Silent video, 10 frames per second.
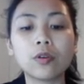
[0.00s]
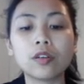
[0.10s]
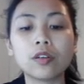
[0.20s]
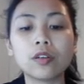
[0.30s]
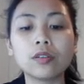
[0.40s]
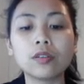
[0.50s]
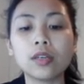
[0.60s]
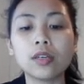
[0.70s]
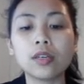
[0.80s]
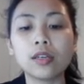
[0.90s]
urn
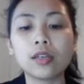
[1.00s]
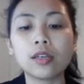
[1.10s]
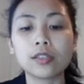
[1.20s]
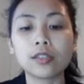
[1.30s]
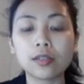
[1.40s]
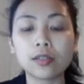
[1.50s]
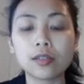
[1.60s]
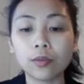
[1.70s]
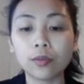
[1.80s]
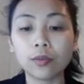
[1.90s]
is,
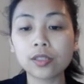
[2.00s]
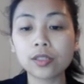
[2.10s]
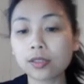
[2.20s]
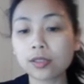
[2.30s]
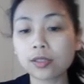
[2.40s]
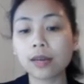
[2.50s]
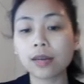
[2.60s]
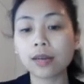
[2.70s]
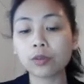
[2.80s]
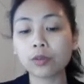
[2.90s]
which this
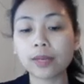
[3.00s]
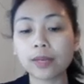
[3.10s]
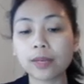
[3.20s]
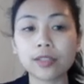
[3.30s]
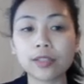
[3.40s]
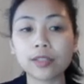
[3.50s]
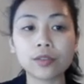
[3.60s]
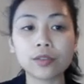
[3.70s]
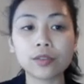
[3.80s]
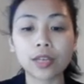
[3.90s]
kind multiply these
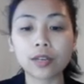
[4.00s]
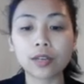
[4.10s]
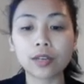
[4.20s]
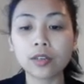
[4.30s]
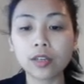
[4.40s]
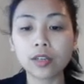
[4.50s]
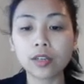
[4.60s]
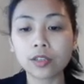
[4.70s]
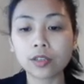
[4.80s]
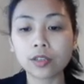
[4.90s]
two together,
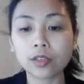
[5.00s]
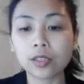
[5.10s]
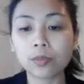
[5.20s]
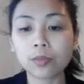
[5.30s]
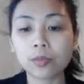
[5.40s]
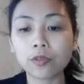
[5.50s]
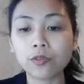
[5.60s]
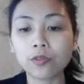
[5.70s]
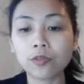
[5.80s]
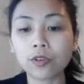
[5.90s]
so it's
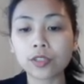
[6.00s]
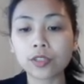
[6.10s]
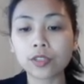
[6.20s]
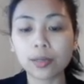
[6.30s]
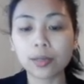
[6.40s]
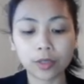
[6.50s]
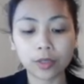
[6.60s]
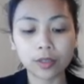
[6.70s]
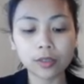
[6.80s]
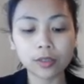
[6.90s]
0.4 times
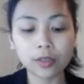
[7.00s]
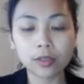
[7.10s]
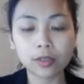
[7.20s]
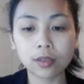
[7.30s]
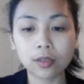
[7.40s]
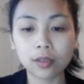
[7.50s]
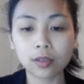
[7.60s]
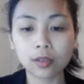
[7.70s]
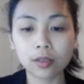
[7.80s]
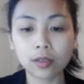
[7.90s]
with this
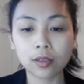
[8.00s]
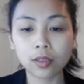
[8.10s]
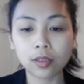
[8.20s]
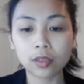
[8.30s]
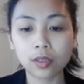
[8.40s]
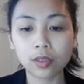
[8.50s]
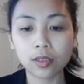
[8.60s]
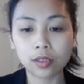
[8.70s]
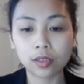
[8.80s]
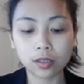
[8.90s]

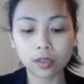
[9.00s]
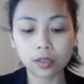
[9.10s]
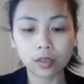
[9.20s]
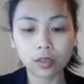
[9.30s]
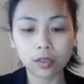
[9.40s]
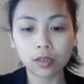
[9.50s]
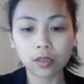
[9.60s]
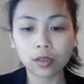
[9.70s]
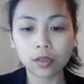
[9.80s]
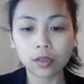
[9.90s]
is
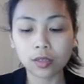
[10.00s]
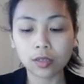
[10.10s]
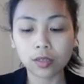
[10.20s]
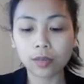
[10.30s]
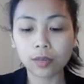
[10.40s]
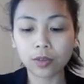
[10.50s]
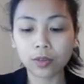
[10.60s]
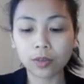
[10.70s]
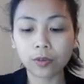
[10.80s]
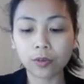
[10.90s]
time
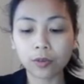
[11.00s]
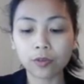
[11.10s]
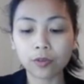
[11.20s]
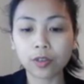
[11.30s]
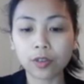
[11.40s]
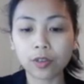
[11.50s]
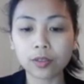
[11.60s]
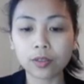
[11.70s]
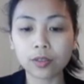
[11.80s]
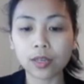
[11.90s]
with 0.4
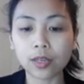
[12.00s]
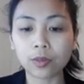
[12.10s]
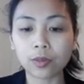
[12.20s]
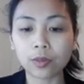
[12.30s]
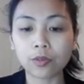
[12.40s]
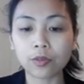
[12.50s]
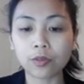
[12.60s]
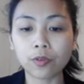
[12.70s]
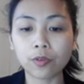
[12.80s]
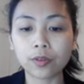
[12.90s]
time with
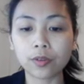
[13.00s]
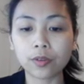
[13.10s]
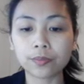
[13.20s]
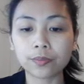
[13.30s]
0.4.